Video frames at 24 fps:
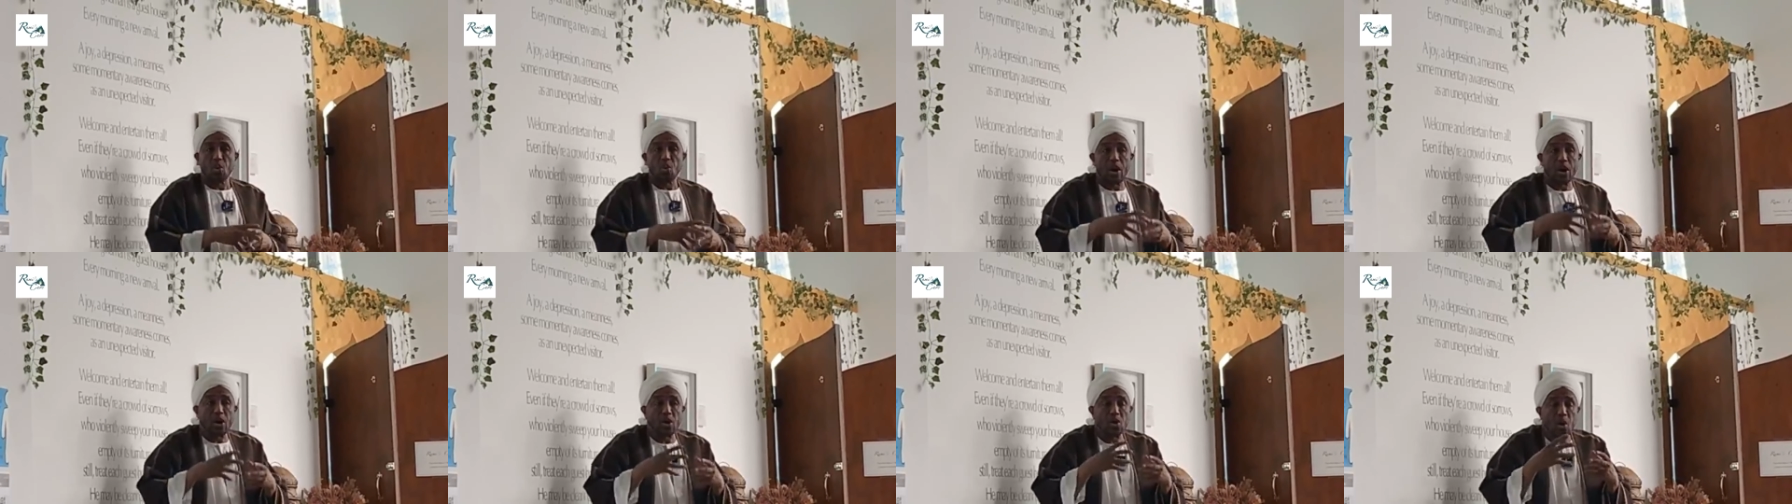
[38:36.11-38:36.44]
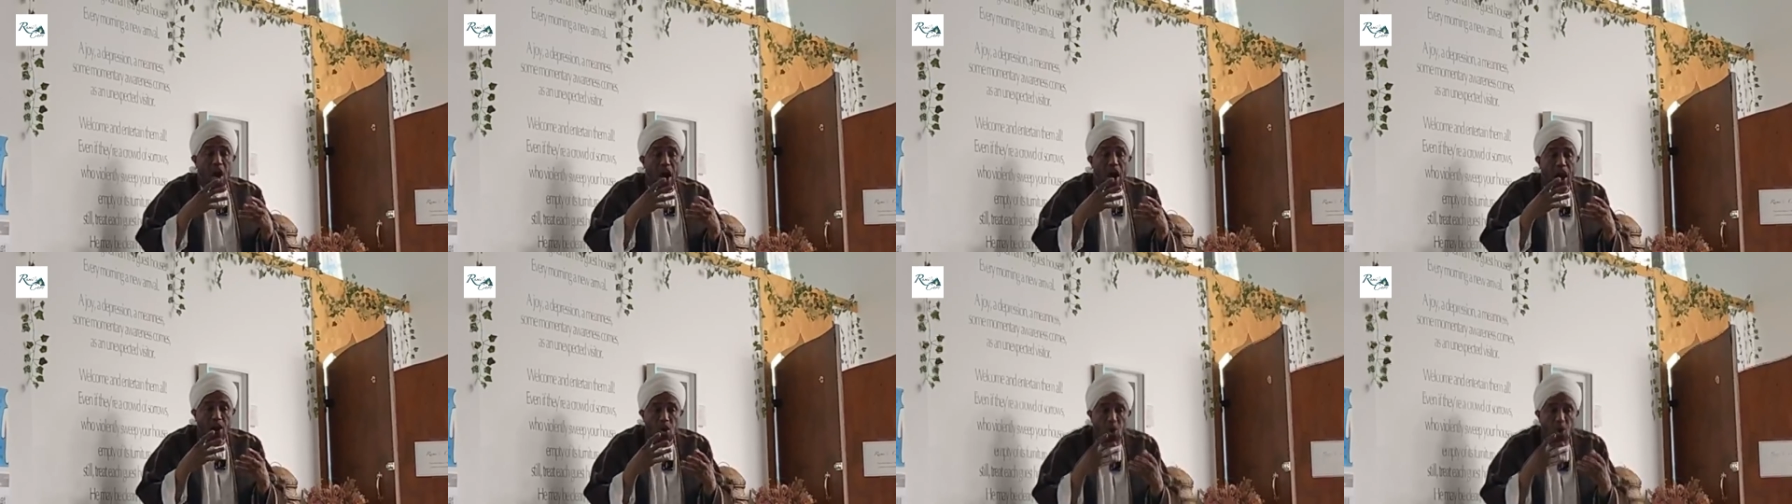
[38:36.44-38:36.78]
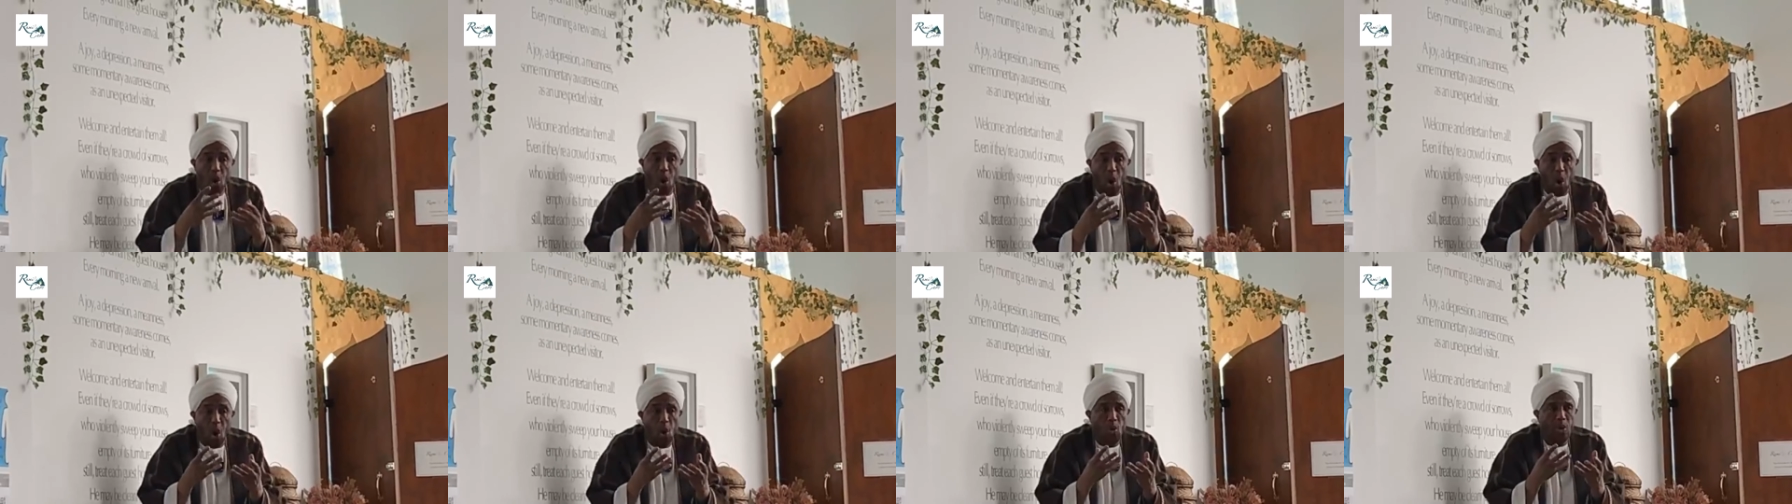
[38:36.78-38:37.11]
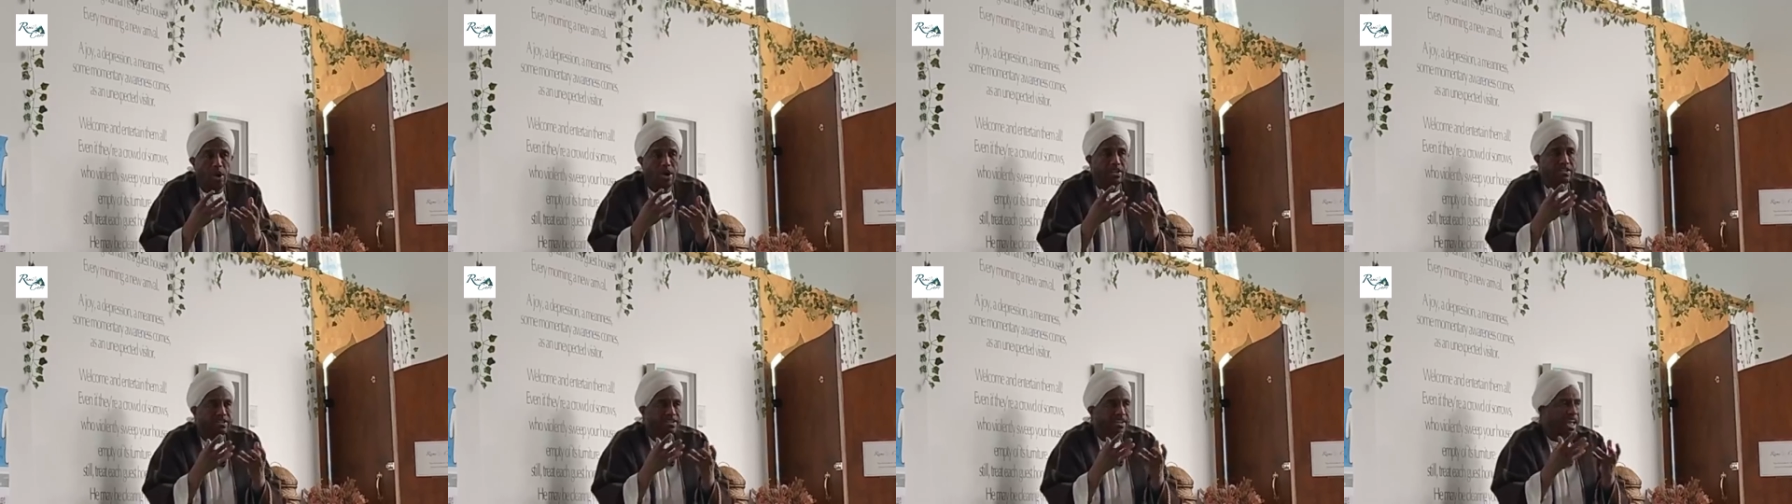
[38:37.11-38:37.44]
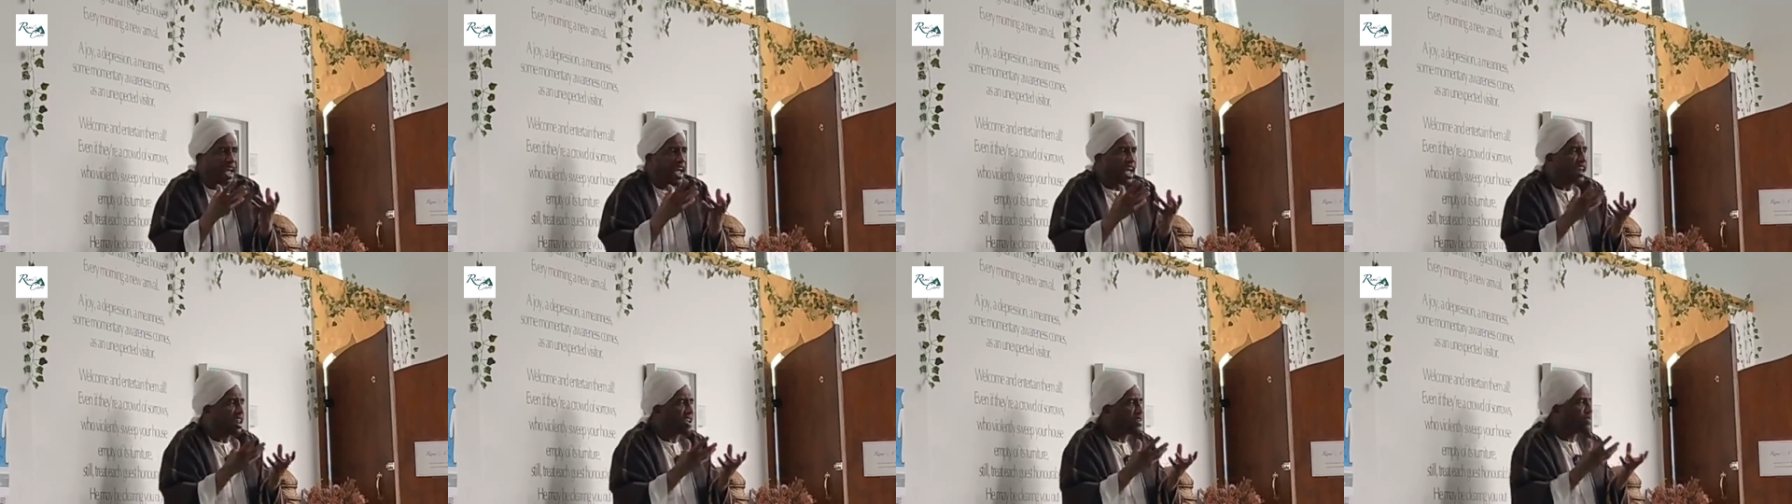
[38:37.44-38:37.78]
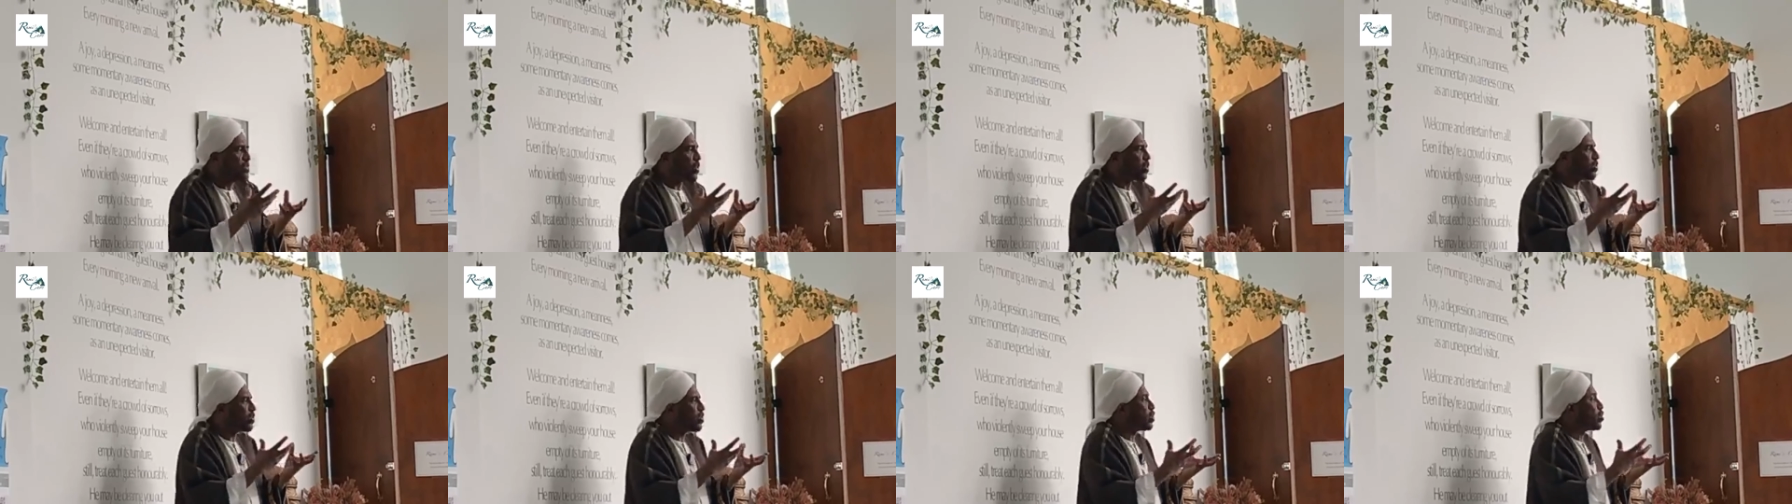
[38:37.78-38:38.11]
When you are always caring
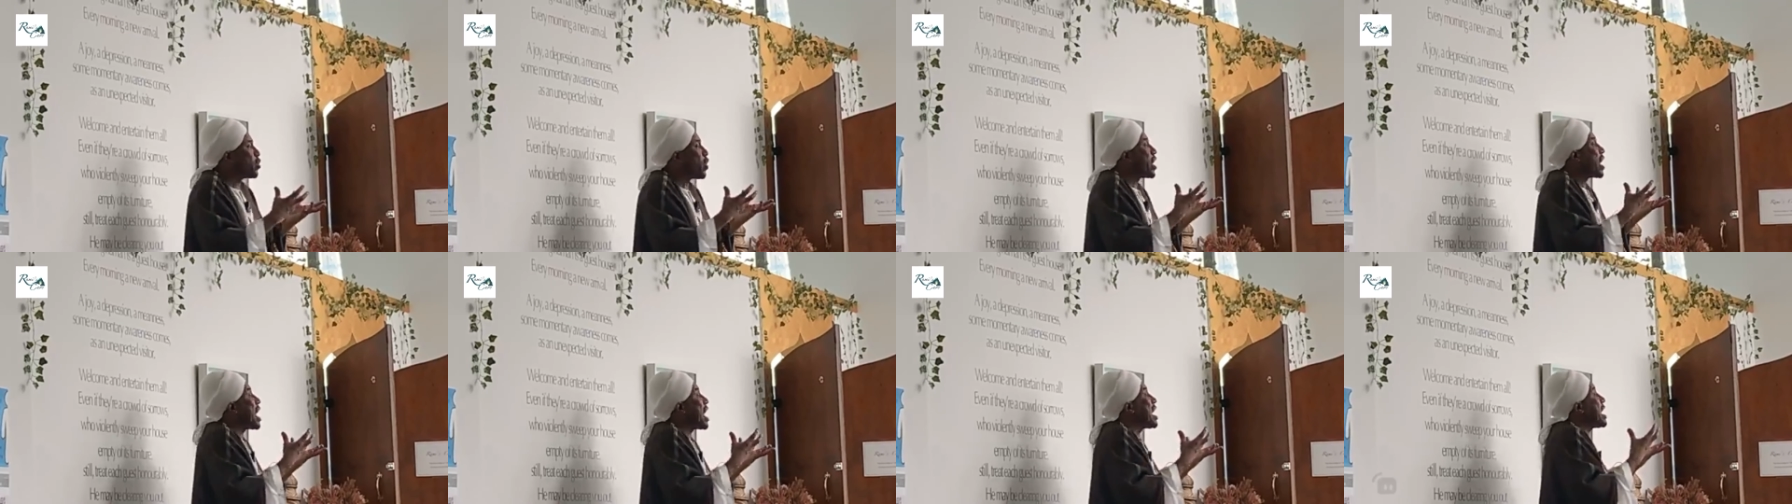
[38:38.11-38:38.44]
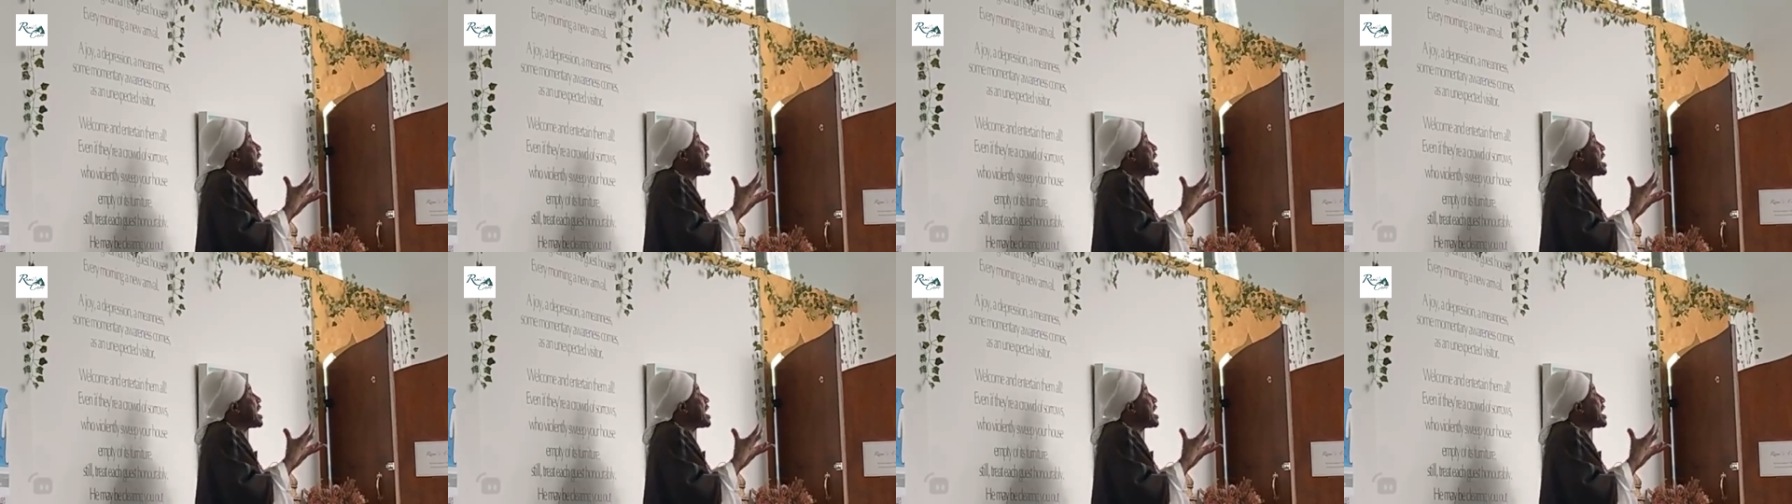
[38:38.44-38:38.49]
for those who are